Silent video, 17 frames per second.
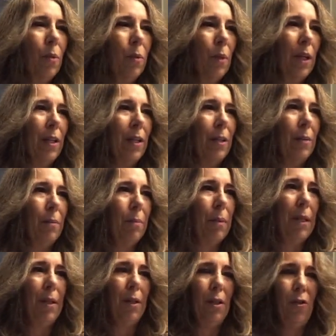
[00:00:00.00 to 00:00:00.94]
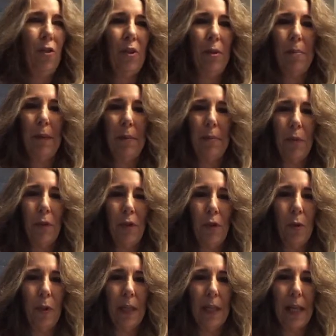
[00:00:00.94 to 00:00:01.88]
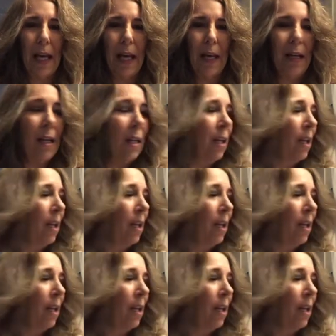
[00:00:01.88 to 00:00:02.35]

when you see people doing that.